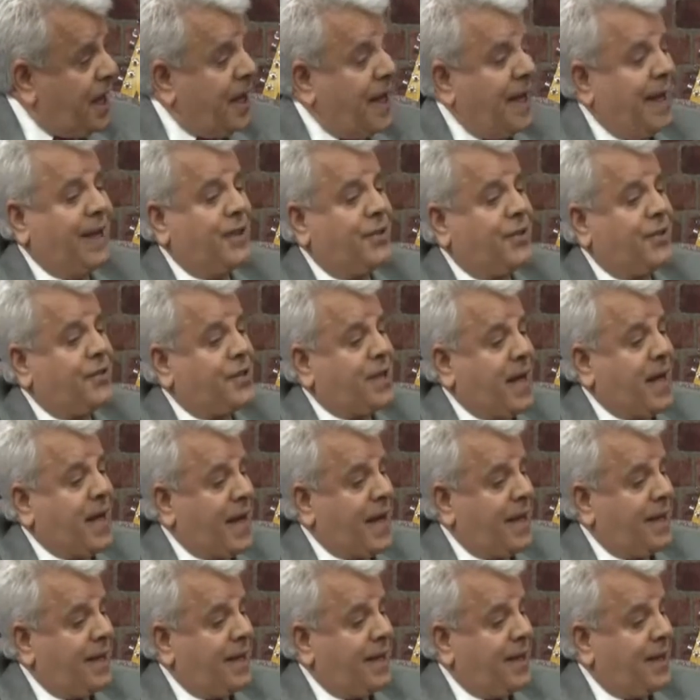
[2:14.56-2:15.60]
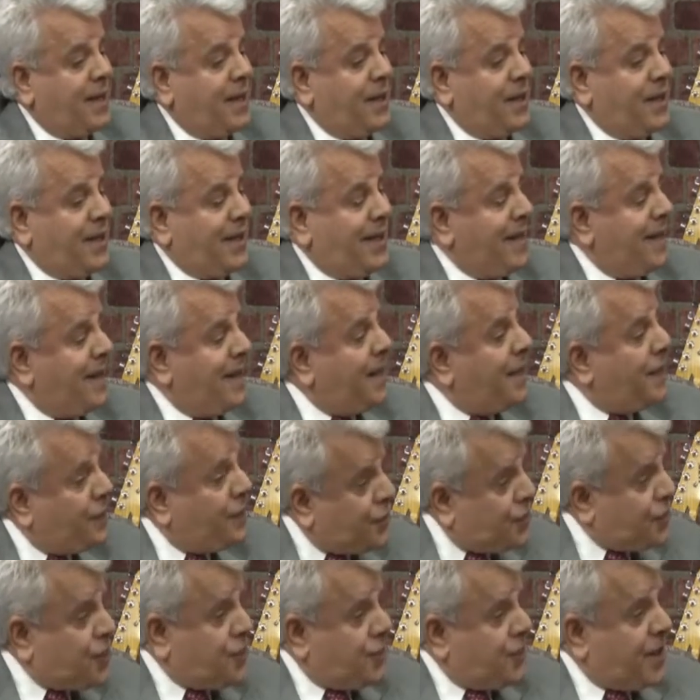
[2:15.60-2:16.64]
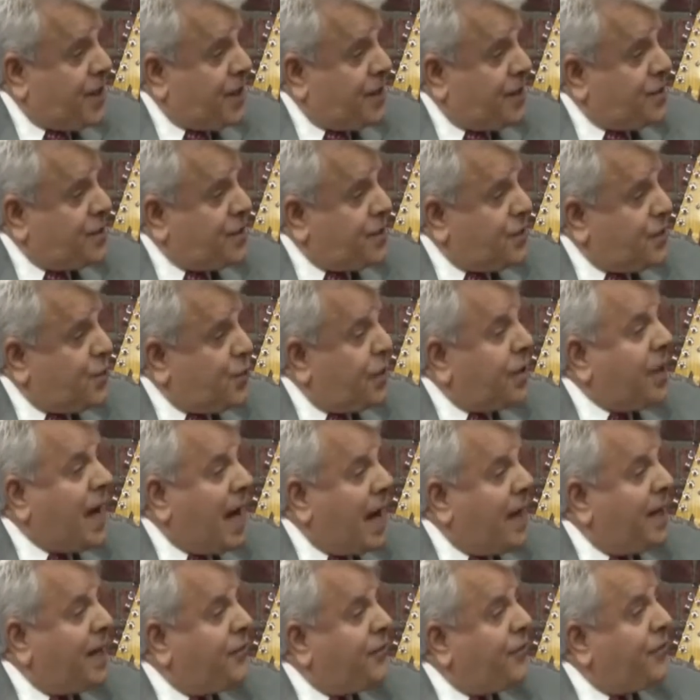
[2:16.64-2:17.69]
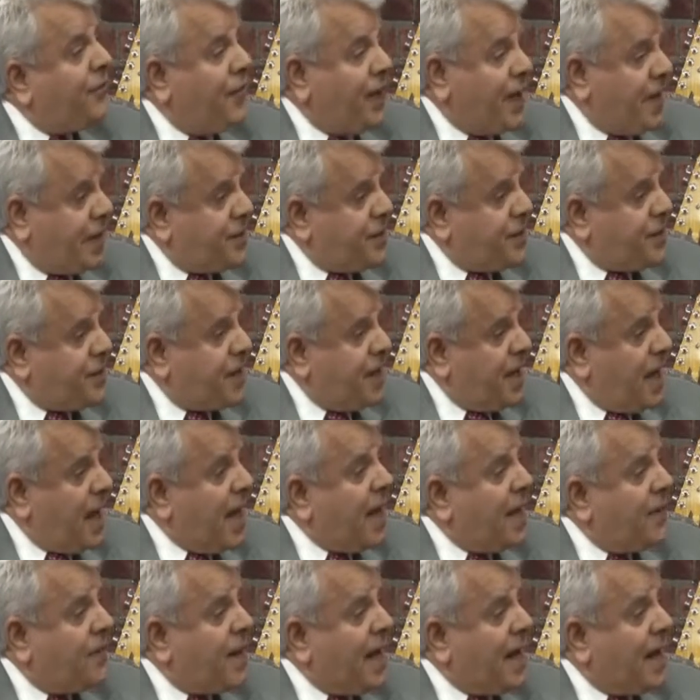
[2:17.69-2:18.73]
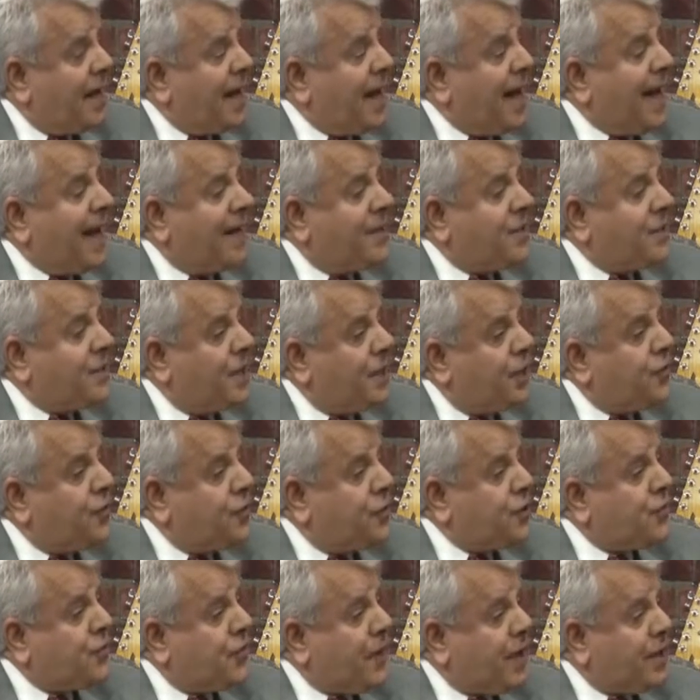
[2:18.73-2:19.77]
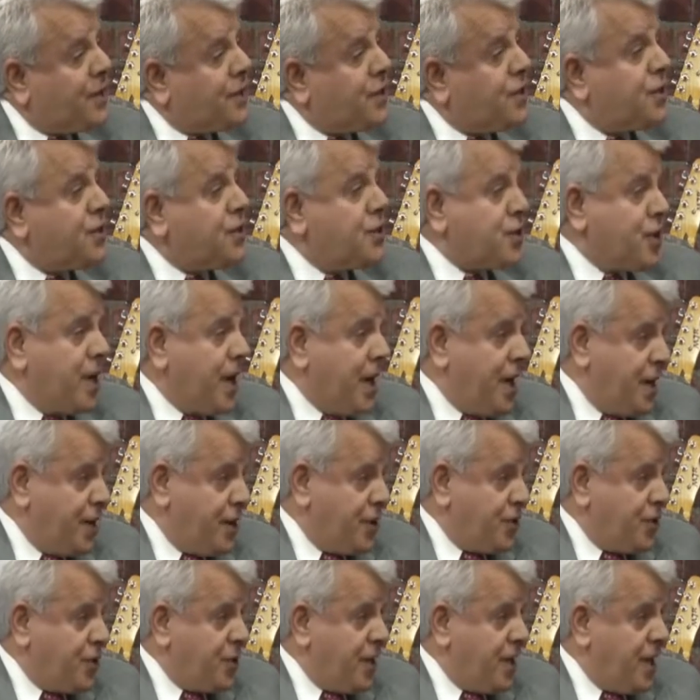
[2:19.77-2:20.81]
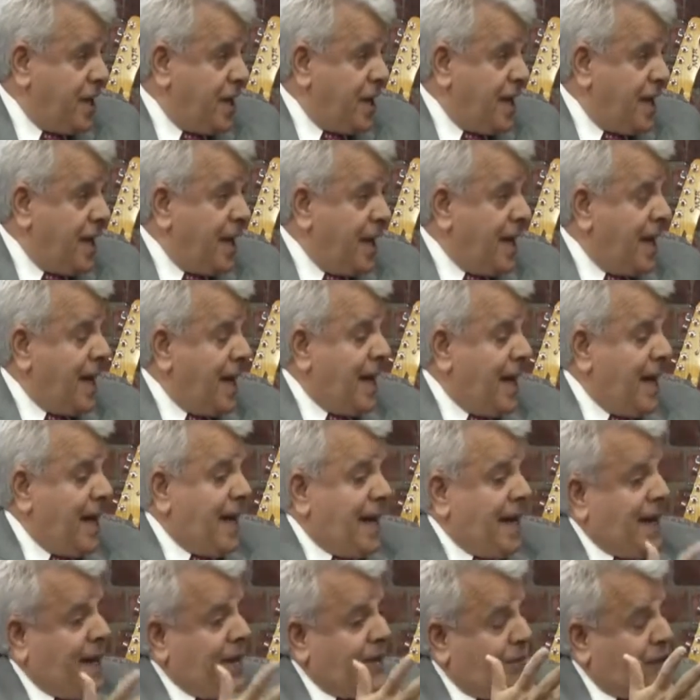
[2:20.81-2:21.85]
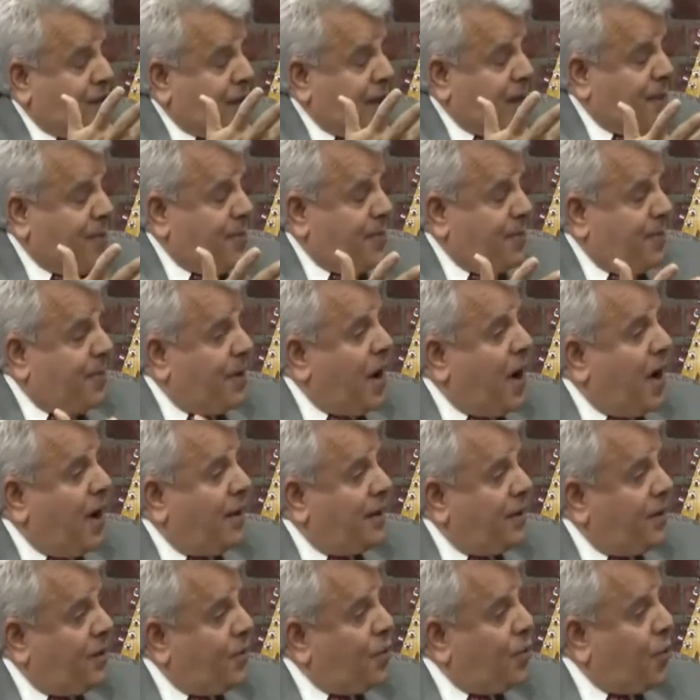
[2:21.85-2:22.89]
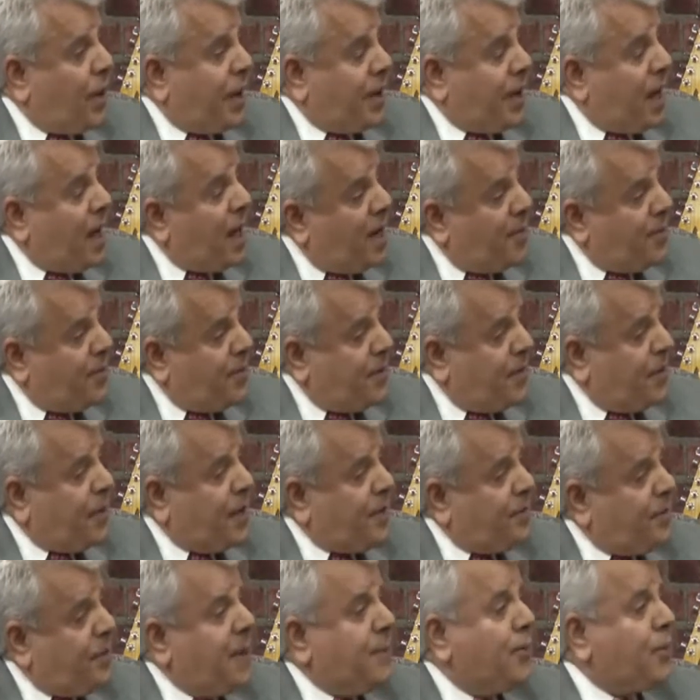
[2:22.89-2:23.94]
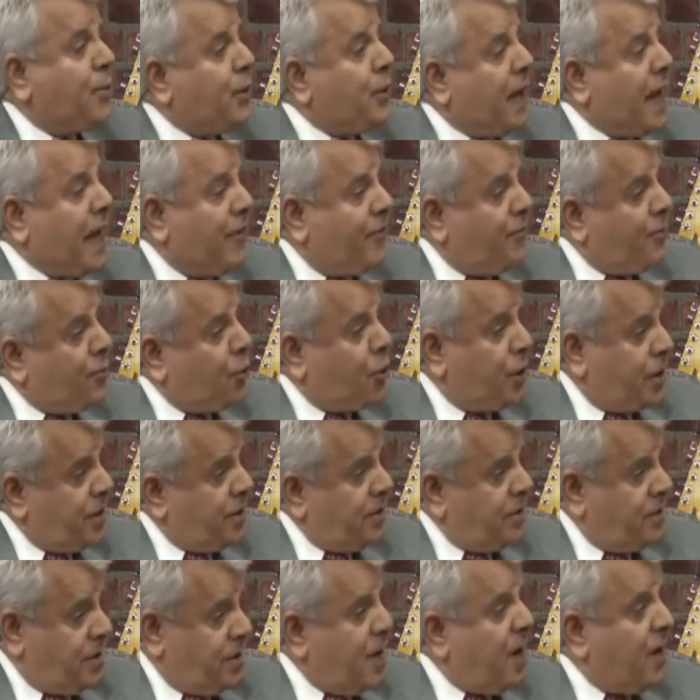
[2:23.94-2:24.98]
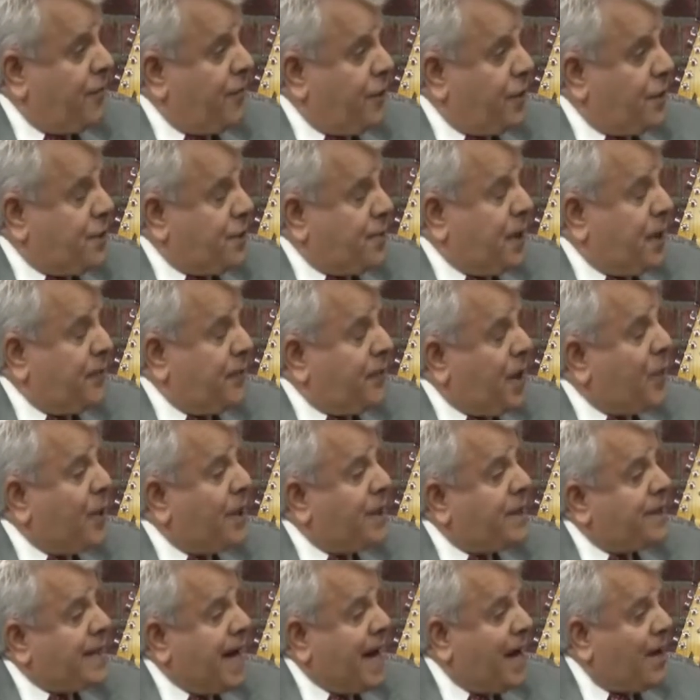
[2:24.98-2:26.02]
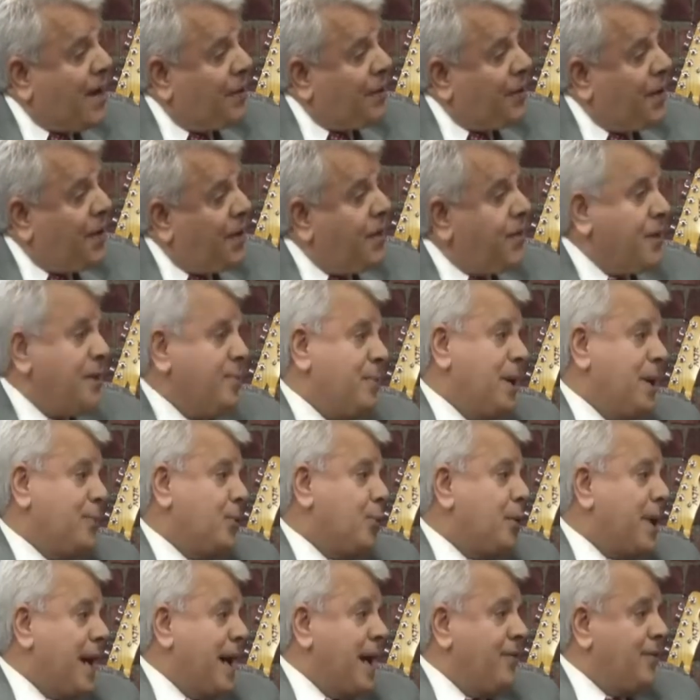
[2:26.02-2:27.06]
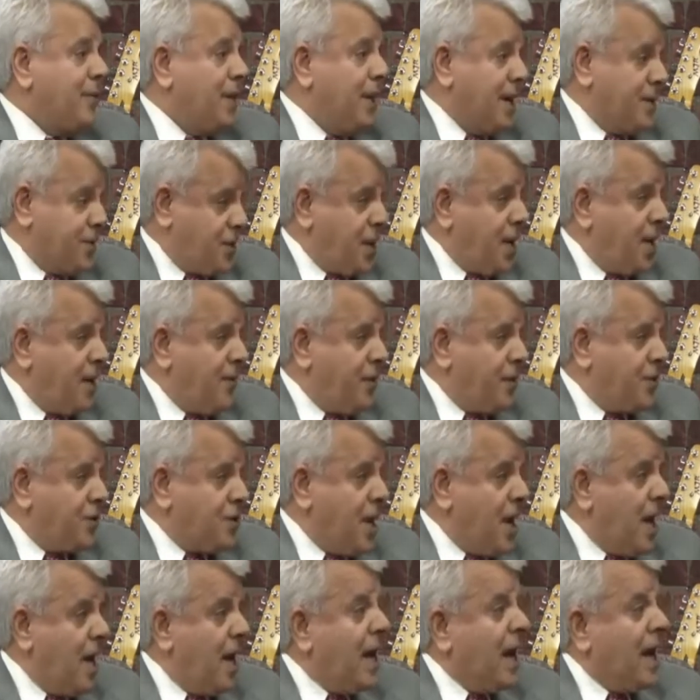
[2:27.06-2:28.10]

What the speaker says: is that the interest rates were not fixed, and that as interest rates changed, if they went up, then people would have more coverage, but if they went down, then people would have less coverage.